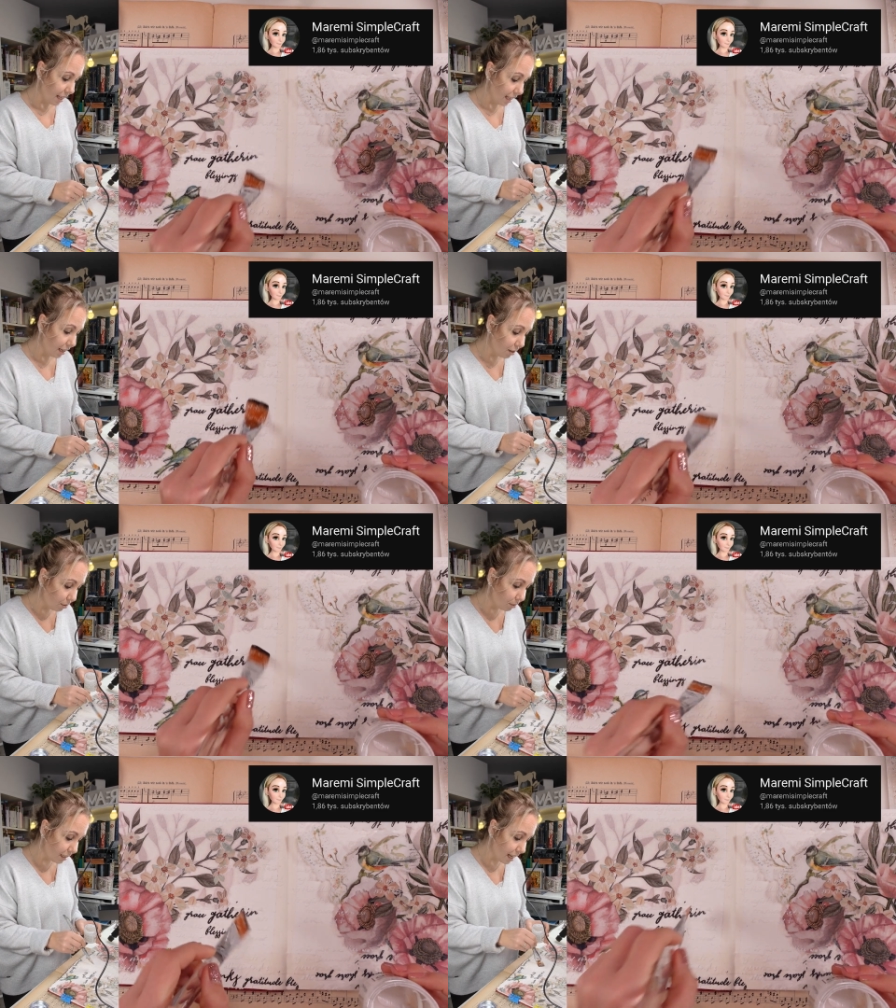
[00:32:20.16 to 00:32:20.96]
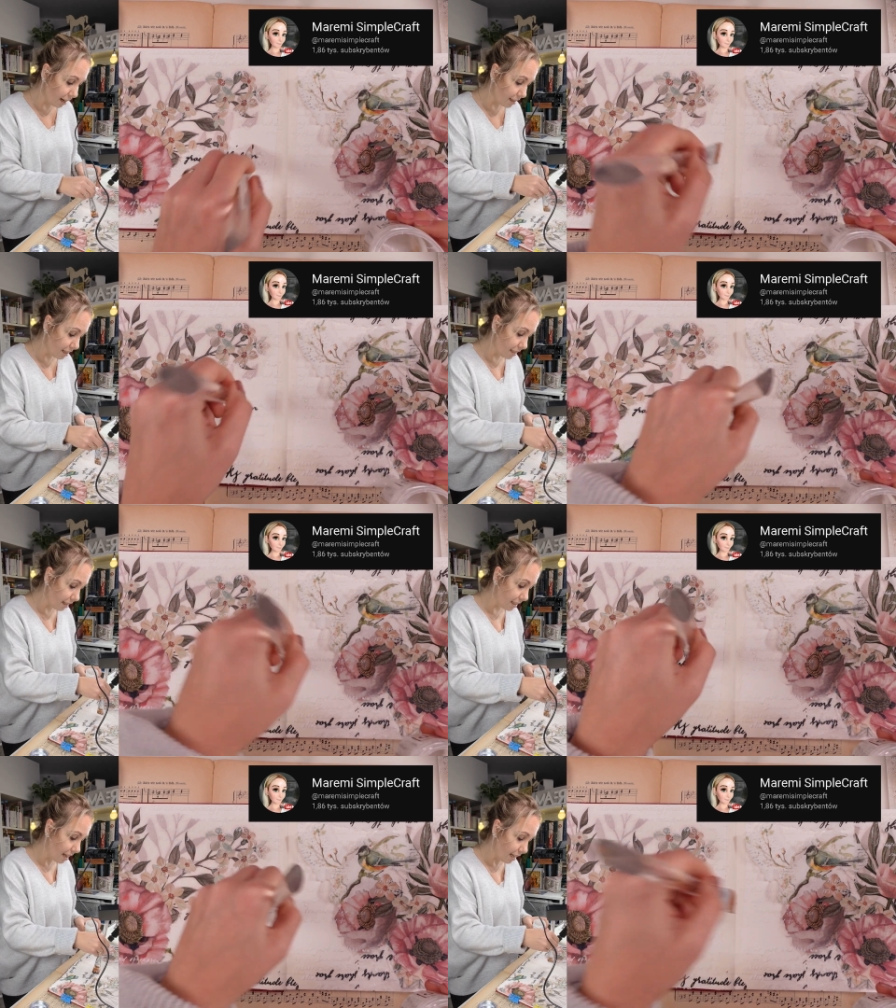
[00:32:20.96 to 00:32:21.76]
include the artistic
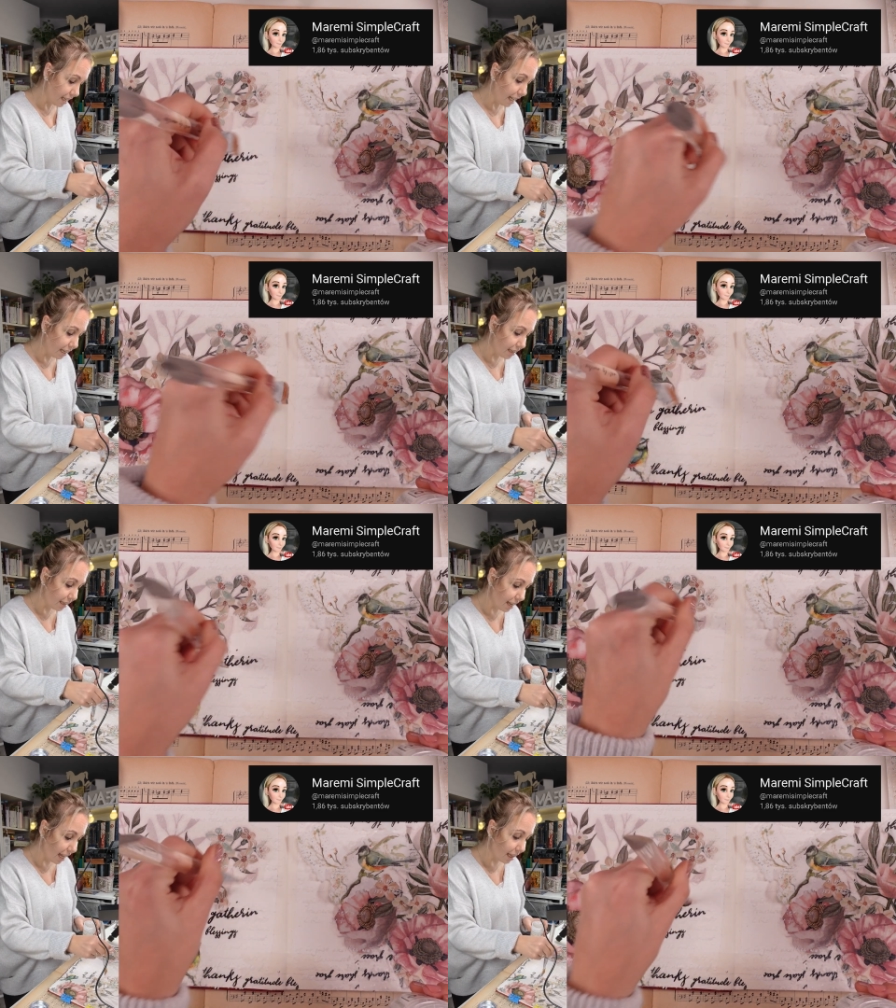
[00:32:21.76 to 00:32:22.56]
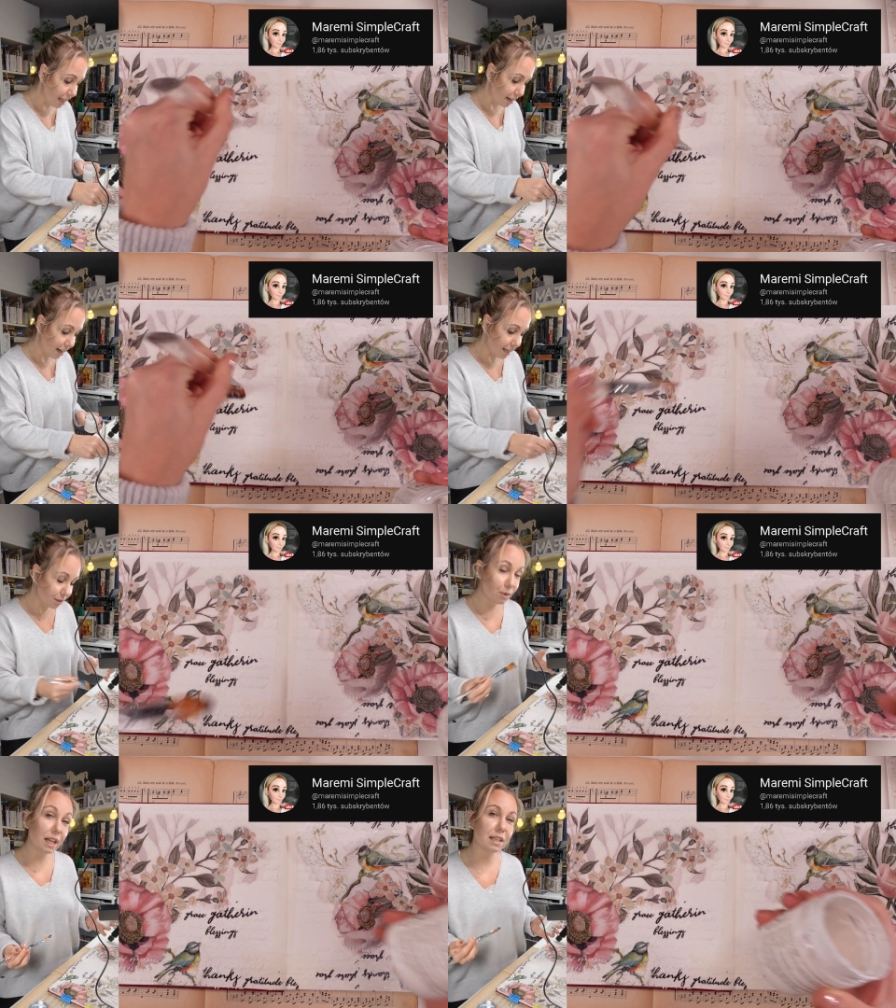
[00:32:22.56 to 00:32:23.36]
side in there as
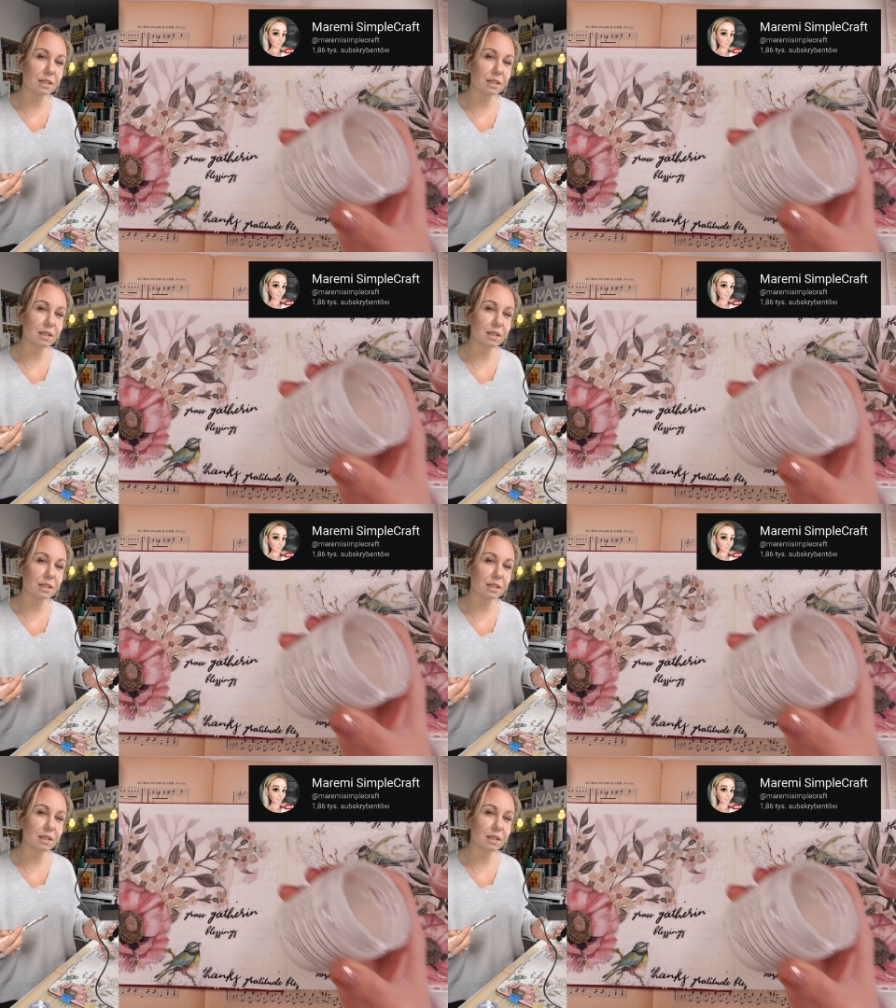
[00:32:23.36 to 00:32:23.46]
well.